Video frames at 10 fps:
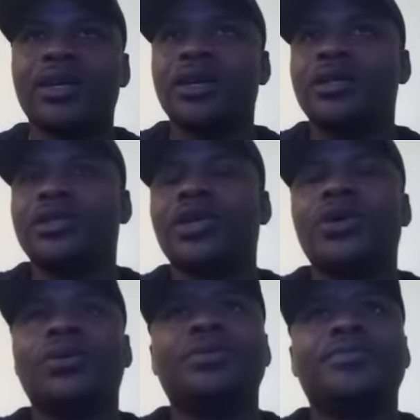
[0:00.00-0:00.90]

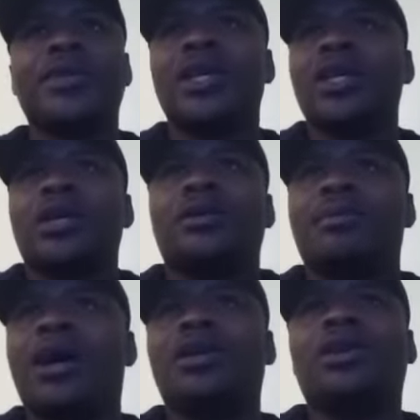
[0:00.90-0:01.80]
So
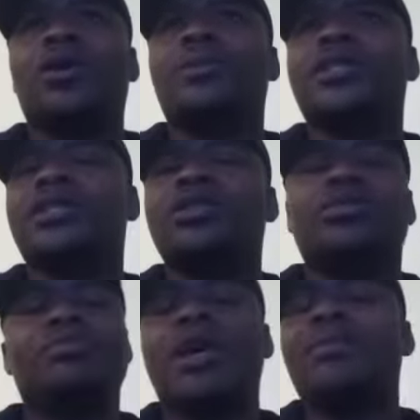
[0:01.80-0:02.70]
my only hope is
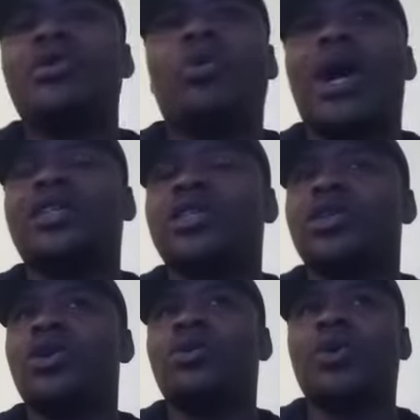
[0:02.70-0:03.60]
maybe he watches
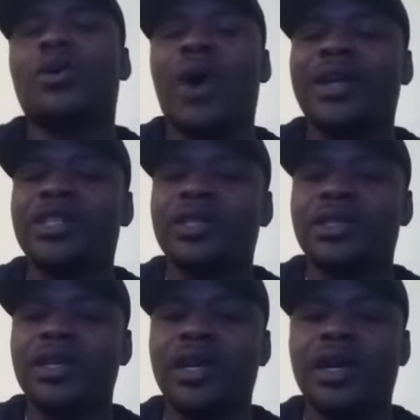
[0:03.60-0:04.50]
the watches
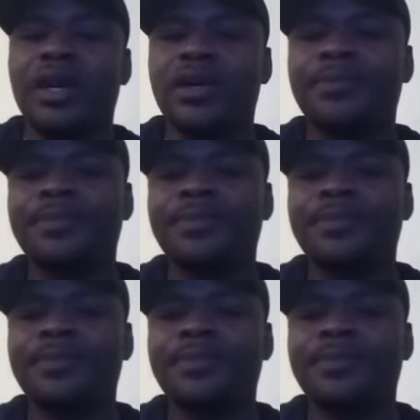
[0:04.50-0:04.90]
the uh,